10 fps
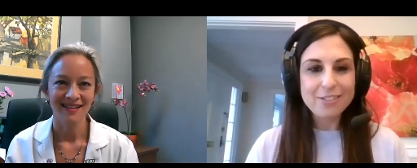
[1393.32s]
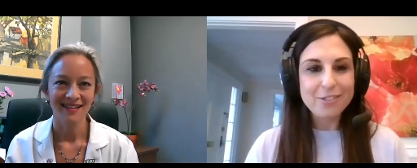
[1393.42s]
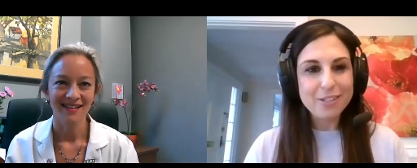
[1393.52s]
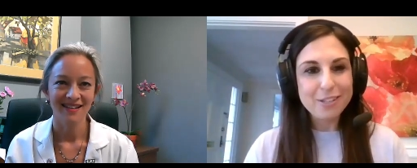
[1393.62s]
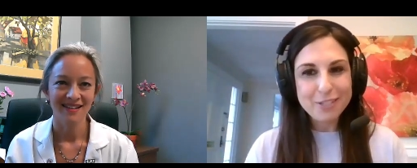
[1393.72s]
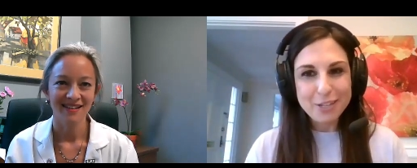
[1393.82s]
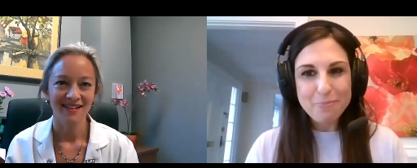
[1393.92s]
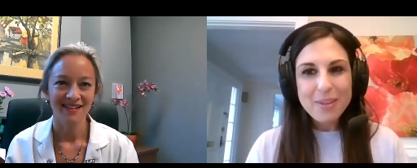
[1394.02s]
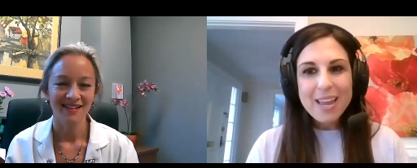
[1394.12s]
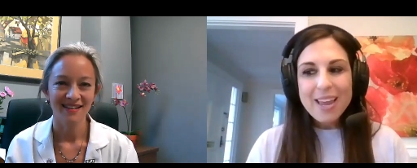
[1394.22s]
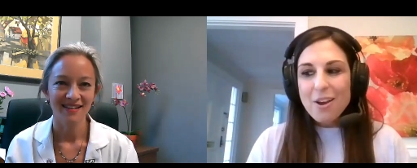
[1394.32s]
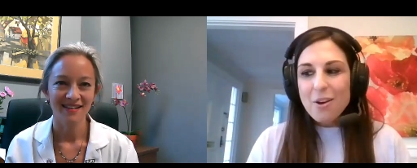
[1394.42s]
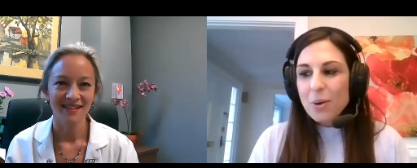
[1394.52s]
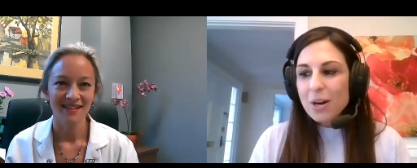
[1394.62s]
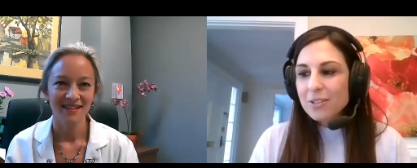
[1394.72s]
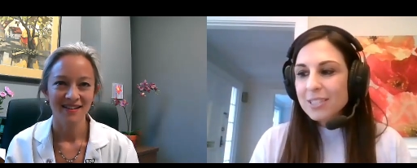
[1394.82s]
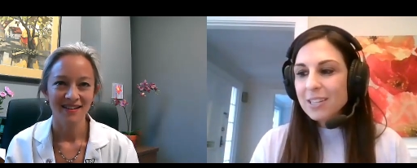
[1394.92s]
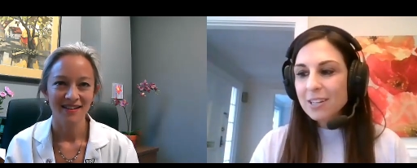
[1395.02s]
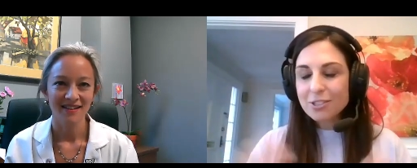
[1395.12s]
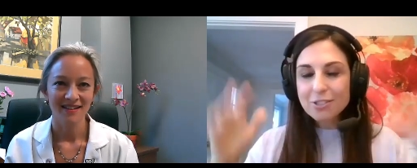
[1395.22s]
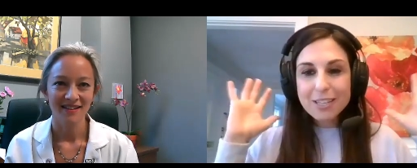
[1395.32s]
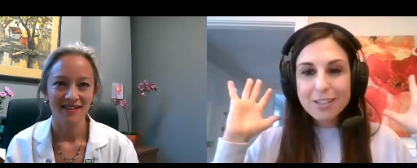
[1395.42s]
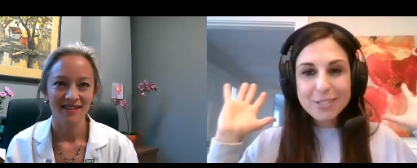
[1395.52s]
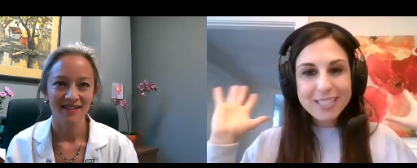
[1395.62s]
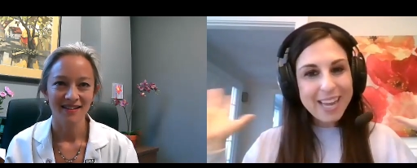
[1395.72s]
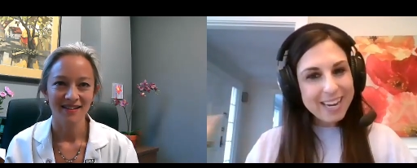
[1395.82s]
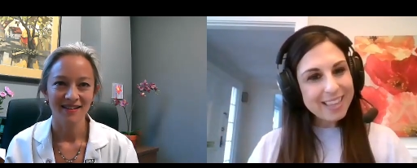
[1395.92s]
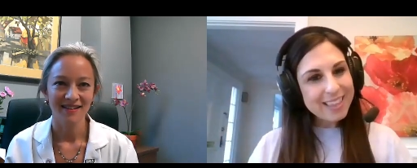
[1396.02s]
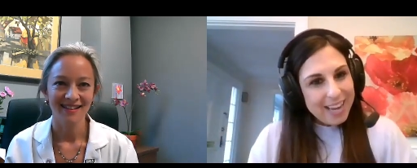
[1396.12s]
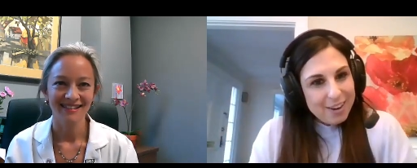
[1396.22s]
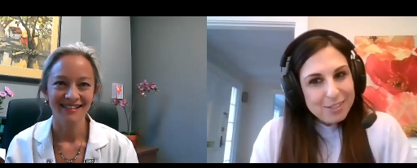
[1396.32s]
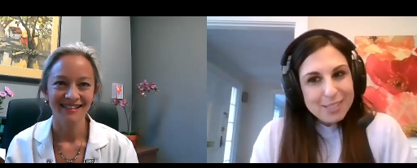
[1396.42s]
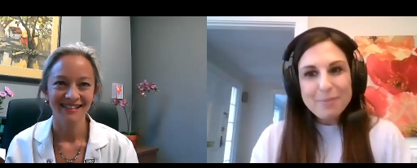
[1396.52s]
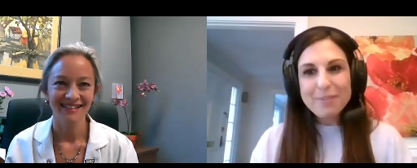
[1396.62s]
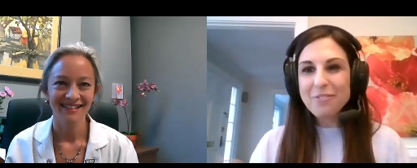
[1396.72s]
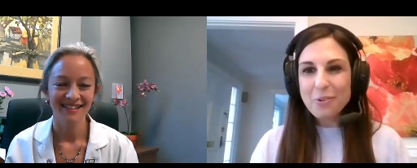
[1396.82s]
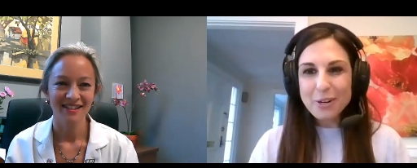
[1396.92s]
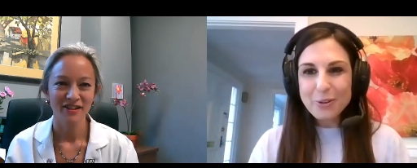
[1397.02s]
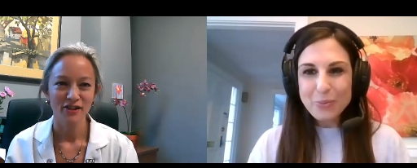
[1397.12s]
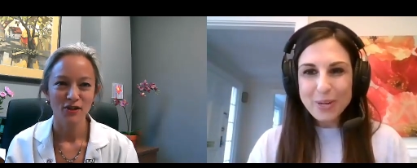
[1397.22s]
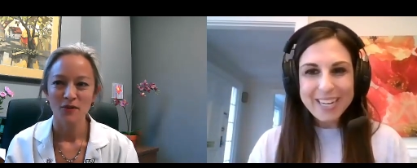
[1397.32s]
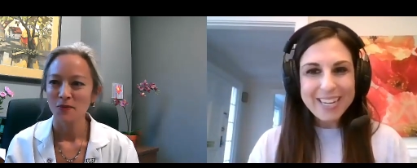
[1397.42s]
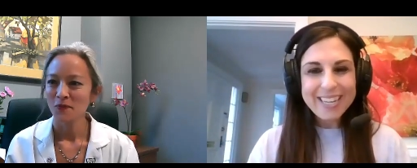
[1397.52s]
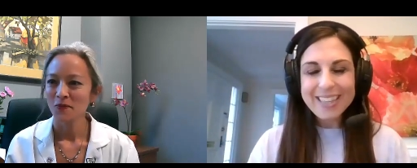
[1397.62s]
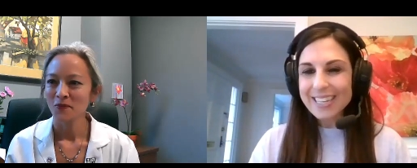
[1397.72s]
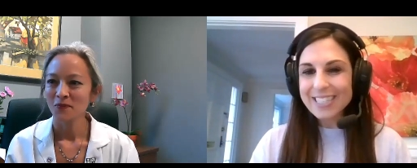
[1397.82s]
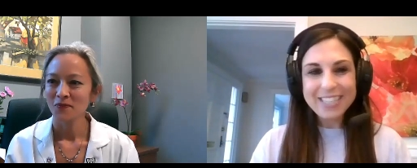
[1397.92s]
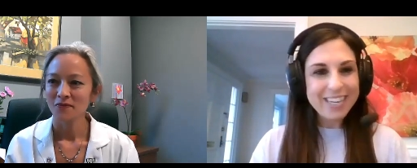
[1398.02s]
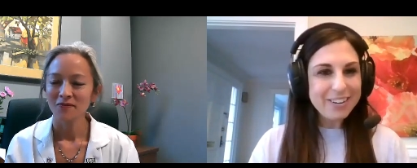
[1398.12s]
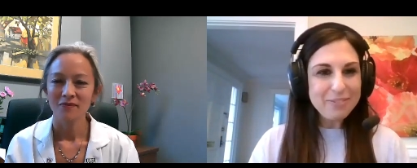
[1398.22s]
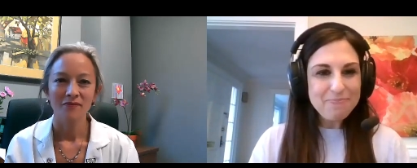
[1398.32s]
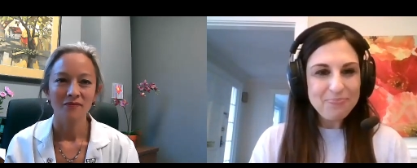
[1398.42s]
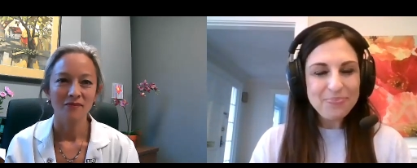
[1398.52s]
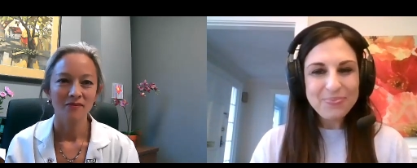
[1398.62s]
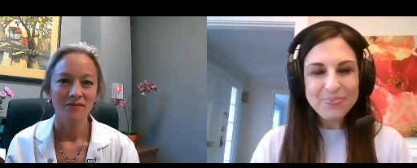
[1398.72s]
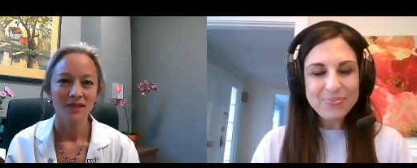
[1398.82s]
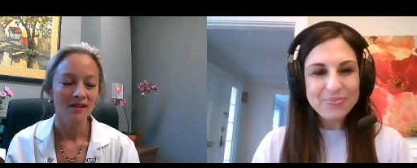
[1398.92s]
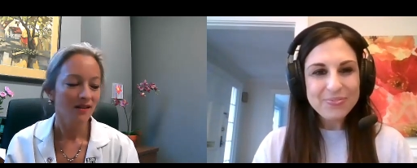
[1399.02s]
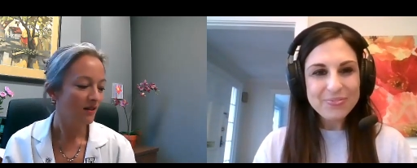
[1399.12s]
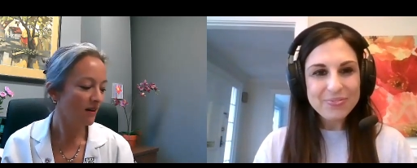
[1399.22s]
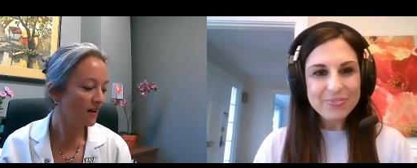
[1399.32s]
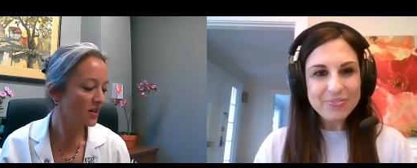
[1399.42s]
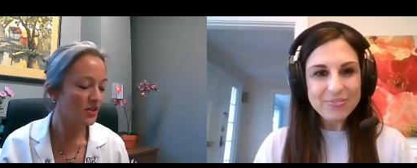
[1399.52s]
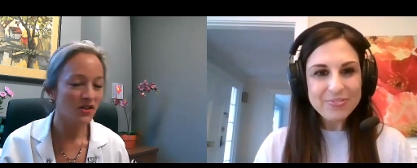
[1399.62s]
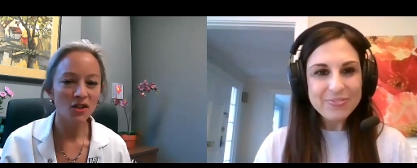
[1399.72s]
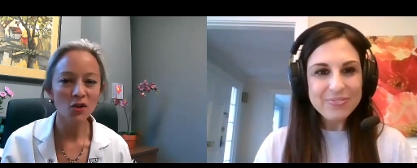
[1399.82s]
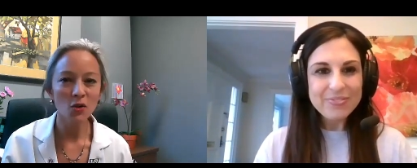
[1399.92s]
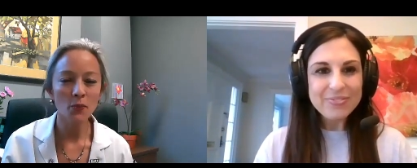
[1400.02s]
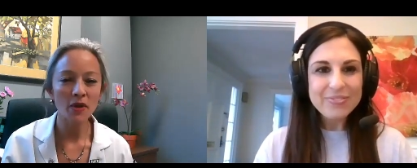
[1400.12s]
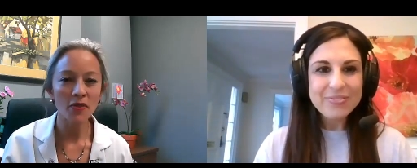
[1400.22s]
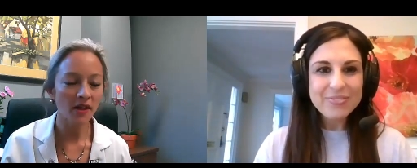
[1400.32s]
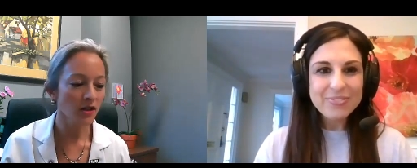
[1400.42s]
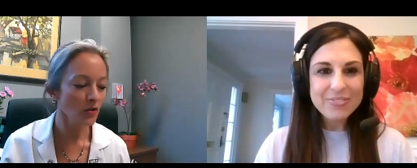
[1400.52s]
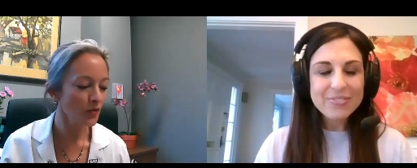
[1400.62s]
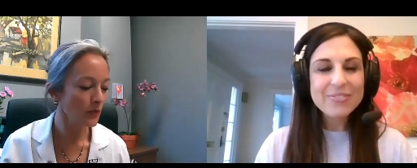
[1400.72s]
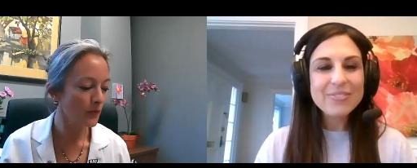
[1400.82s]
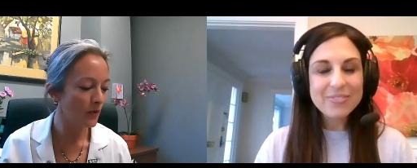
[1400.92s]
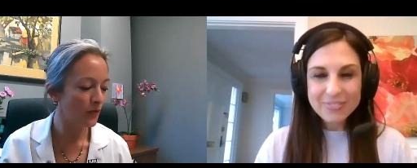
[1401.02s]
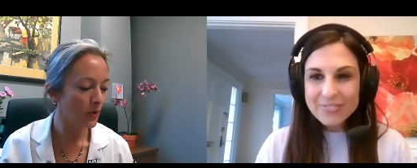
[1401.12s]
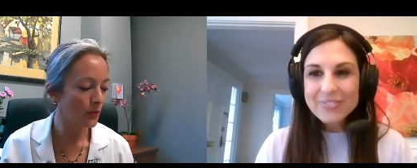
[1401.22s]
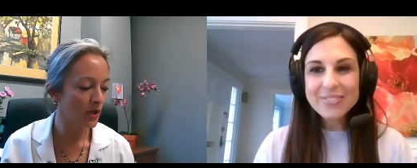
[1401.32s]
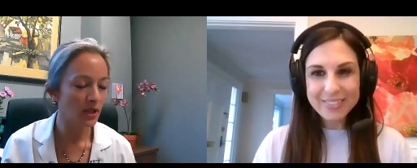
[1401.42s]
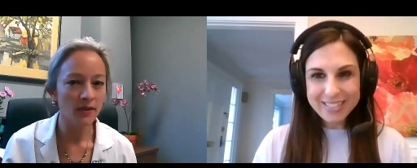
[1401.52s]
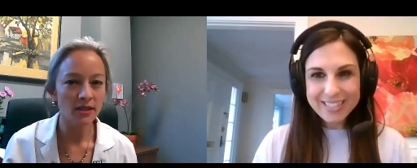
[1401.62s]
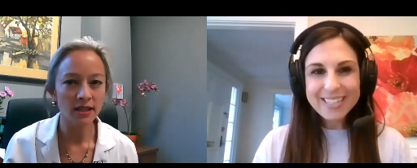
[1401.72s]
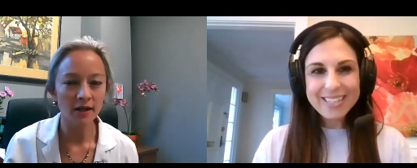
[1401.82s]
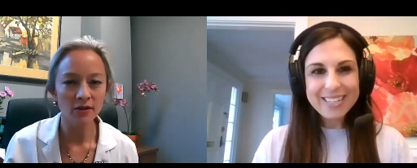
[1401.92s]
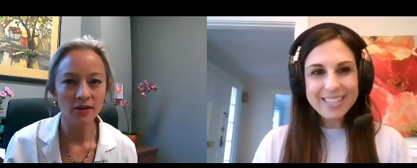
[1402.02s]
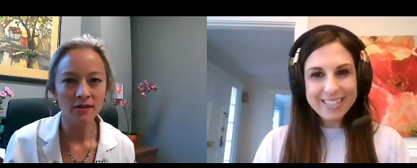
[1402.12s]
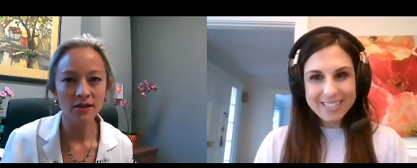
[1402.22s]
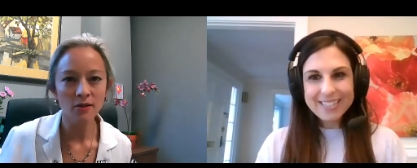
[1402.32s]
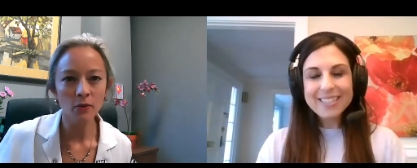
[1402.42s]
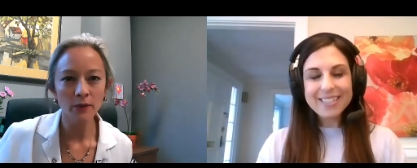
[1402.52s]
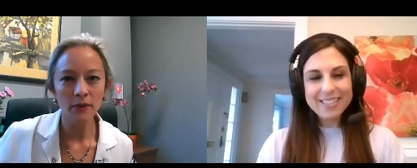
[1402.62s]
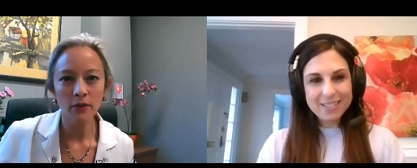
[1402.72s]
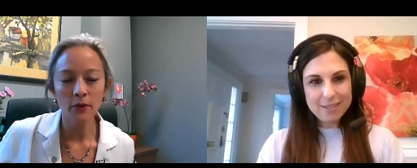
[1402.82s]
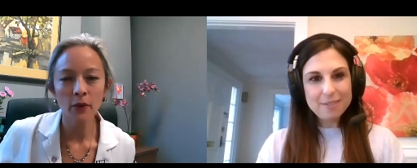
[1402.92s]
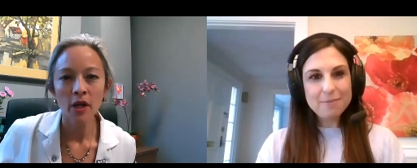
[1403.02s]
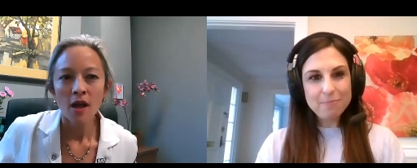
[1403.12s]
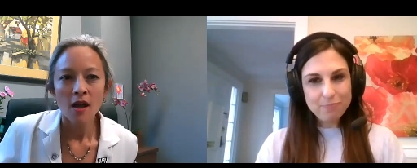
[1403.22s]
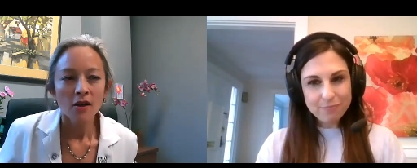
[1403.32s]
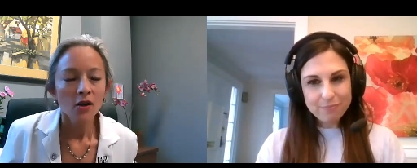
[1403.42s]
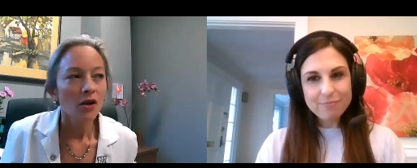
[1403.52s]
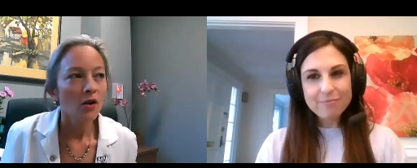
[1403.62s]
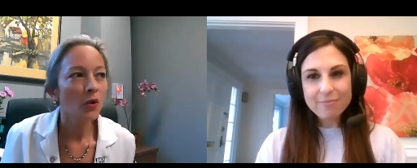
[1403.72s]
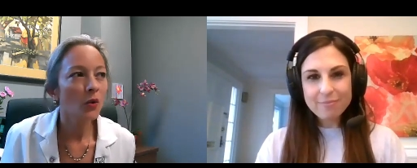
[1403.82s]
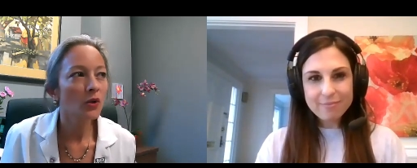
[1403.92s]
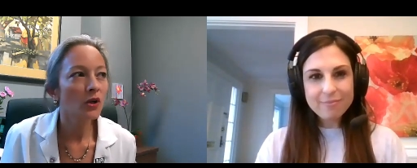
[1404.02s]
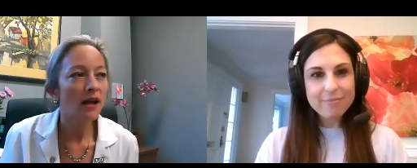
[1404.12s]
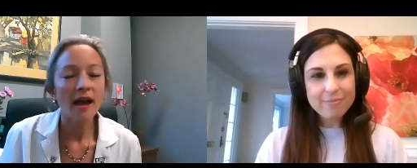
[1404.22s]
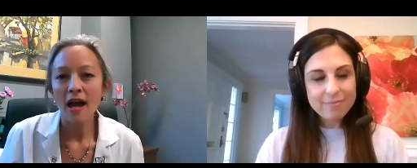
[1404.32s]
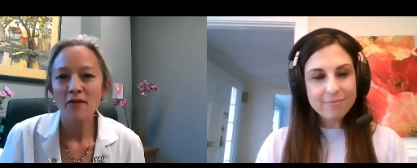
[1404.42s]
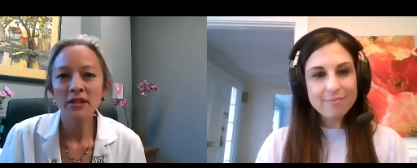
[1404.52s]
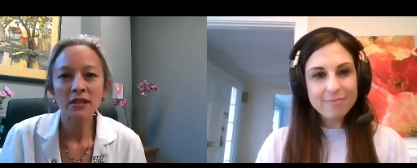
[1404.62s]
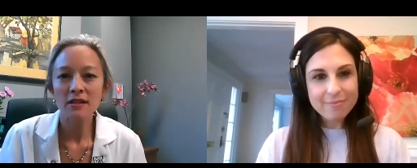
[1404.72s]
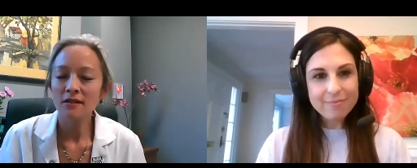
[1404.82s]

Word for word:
Speaker 1: also on YouTube. Well, Dr. Lee Lewis, anything else before we let you go?
Speaker 2: Gosh, no, but thank you for bringing this out to women who haven't